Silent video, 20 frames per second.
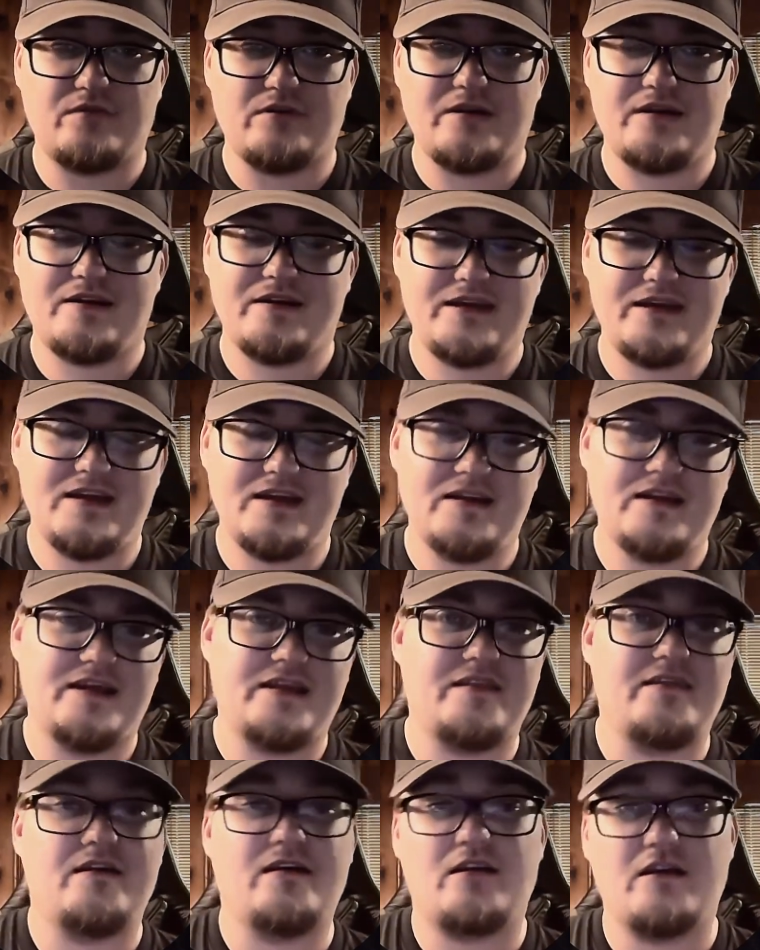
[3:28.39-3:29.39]
And again,
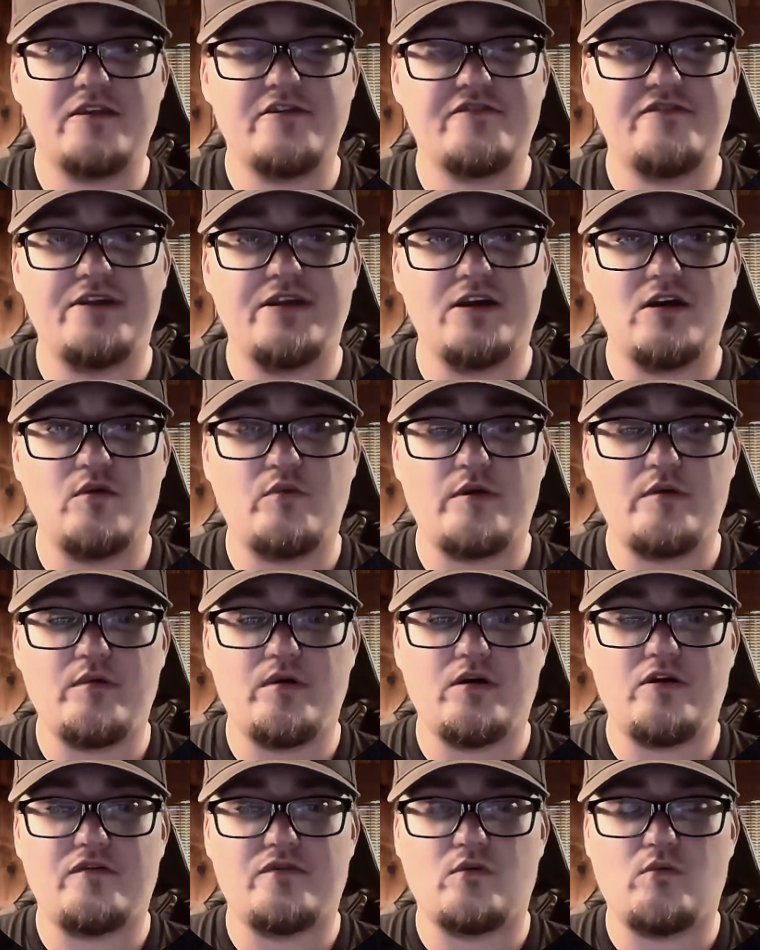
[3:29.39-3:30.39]
in another video, we went
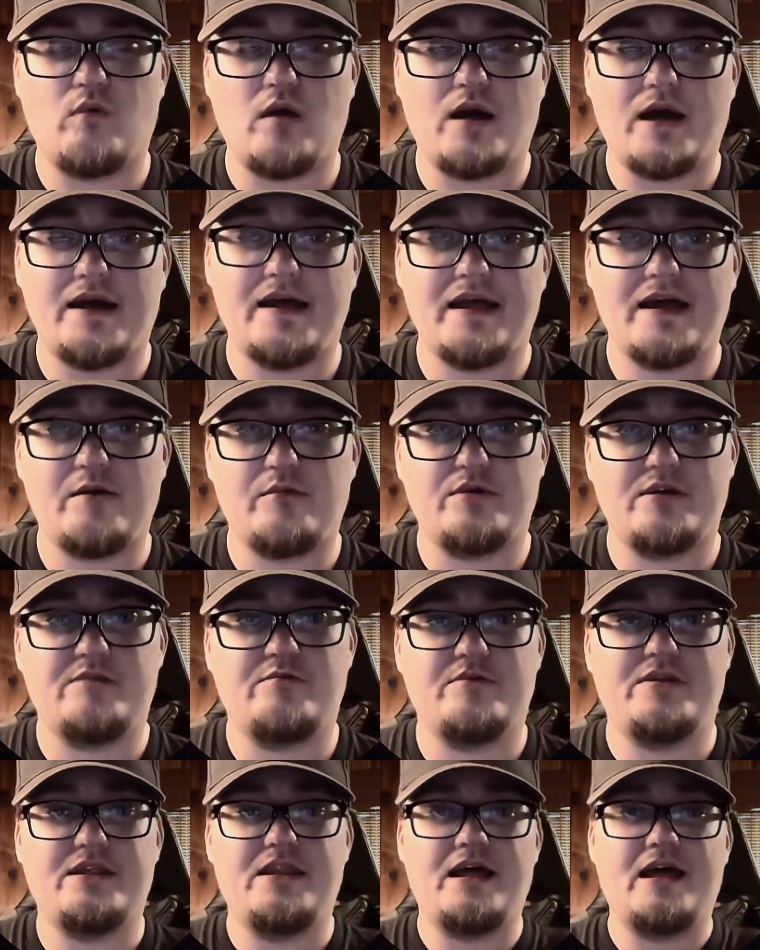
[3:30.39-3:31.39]
over why I went
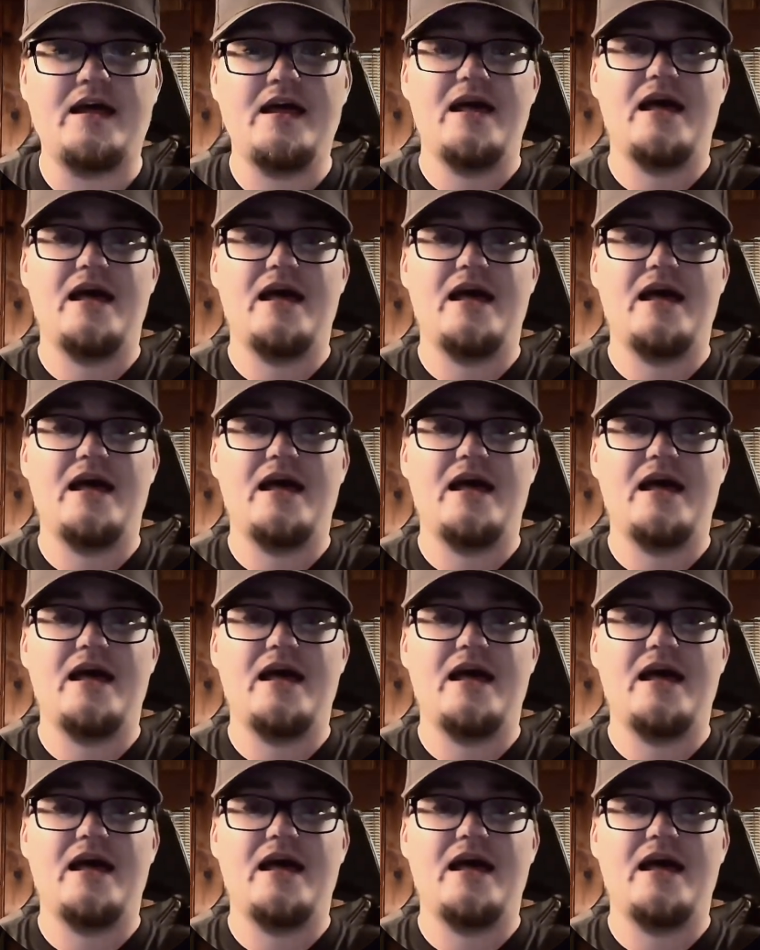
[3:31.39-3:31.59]
with the